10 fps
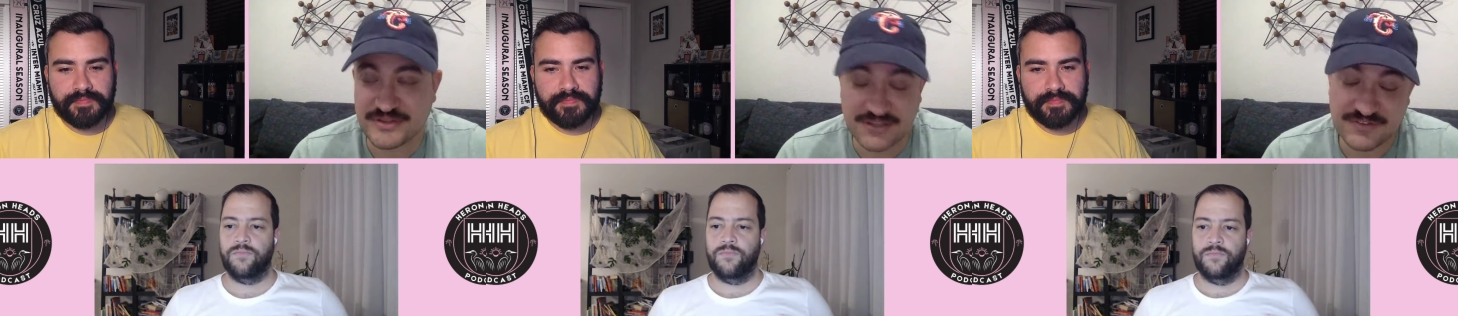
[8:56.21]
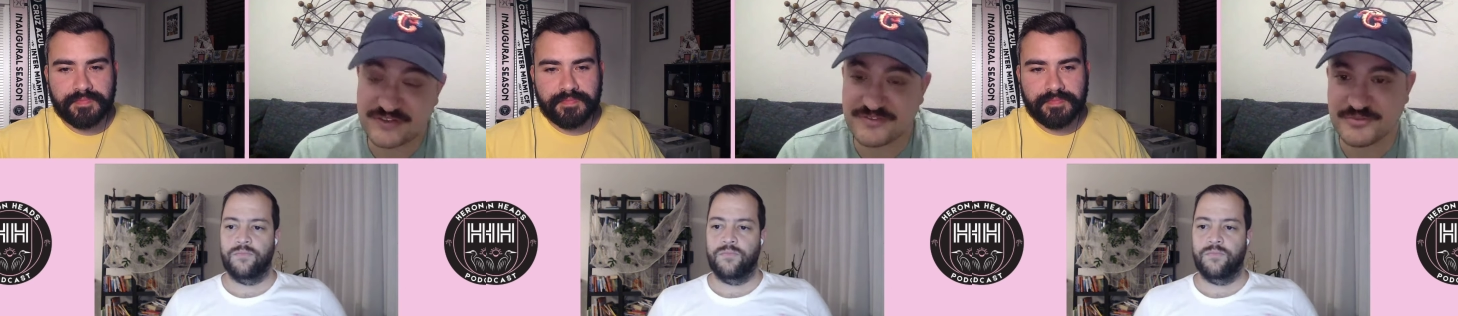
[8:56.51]

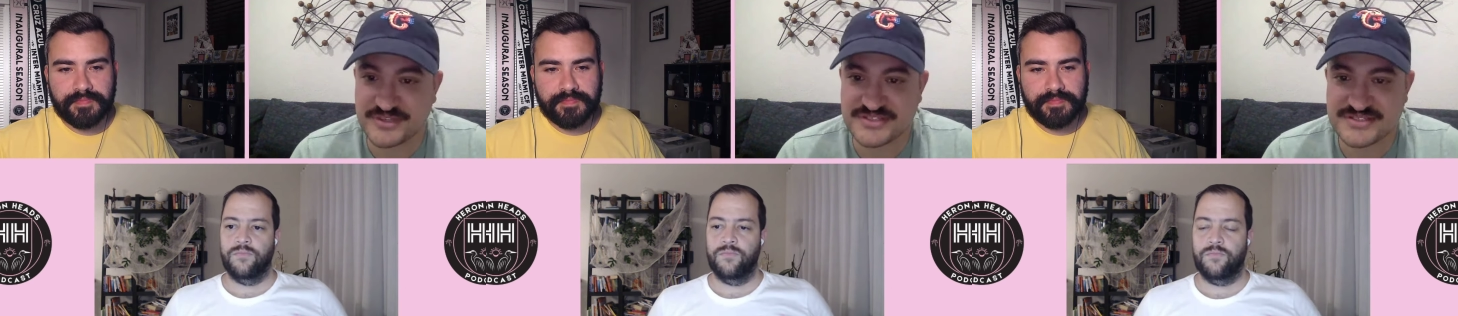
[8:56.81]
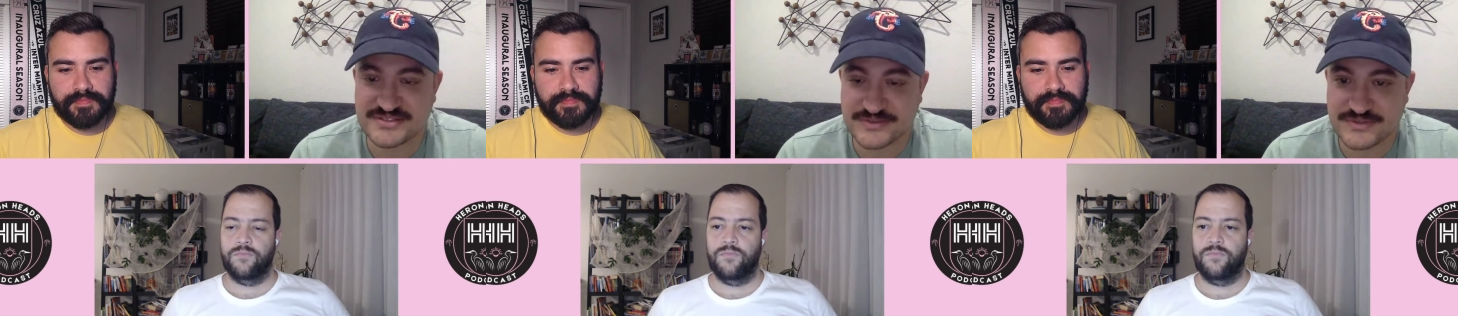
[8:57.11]
Speaker 1: even if it
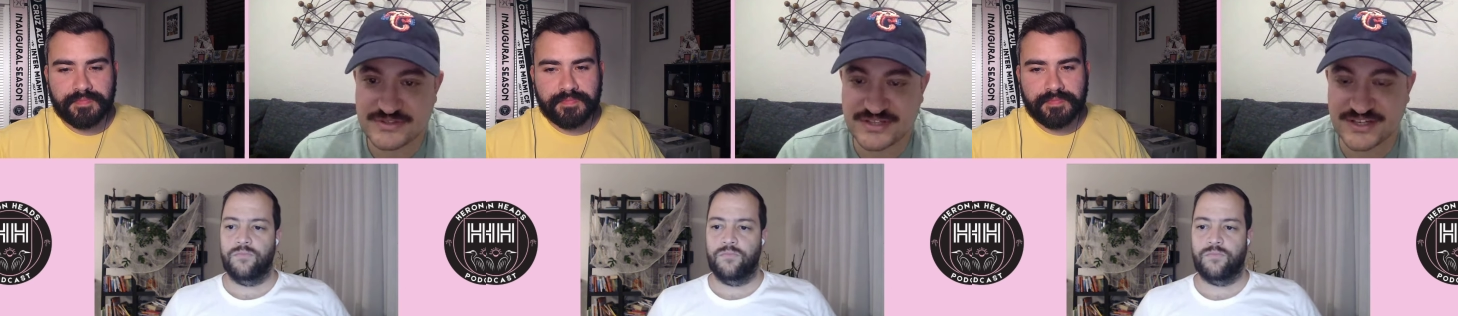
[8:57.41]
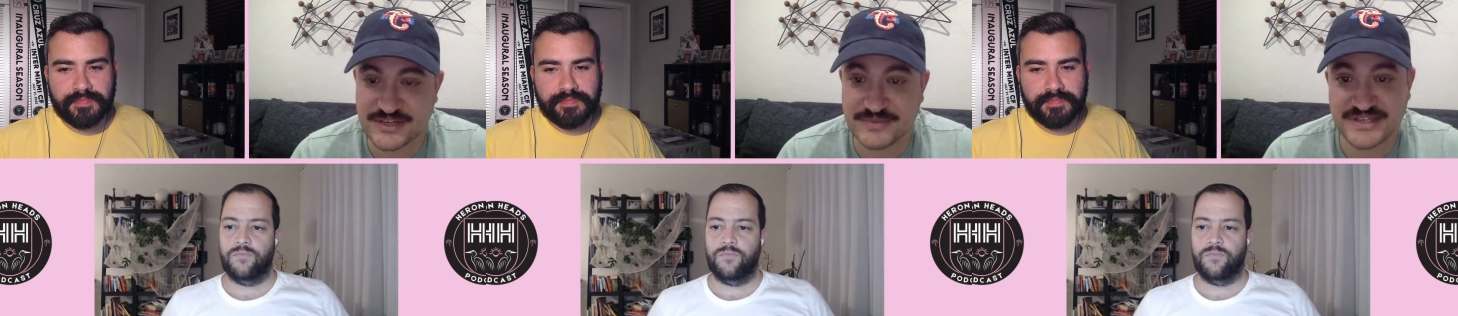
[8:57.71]
means
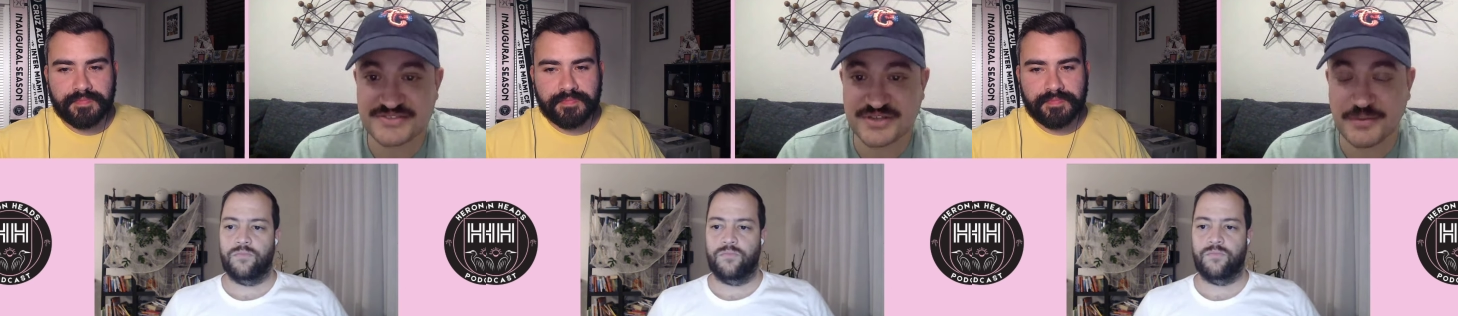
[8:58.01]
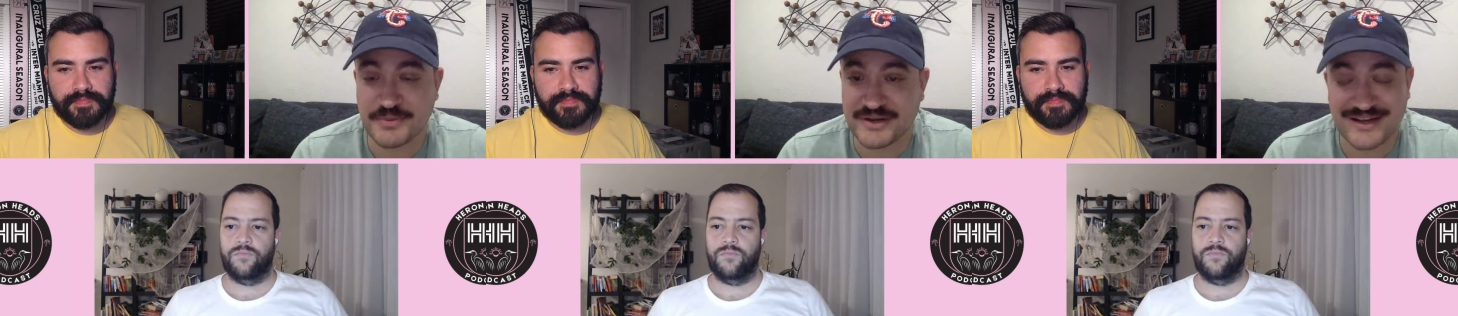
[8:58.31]
setting up next to
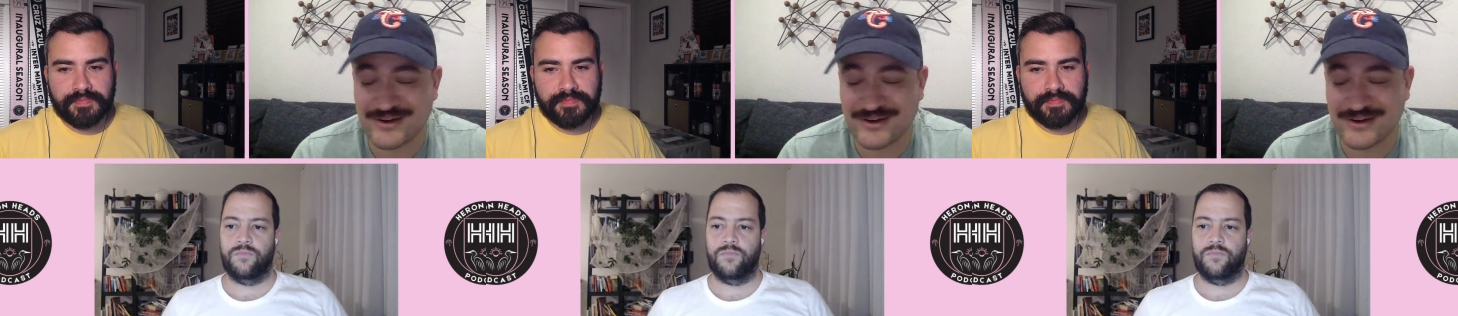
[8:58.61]
Campana.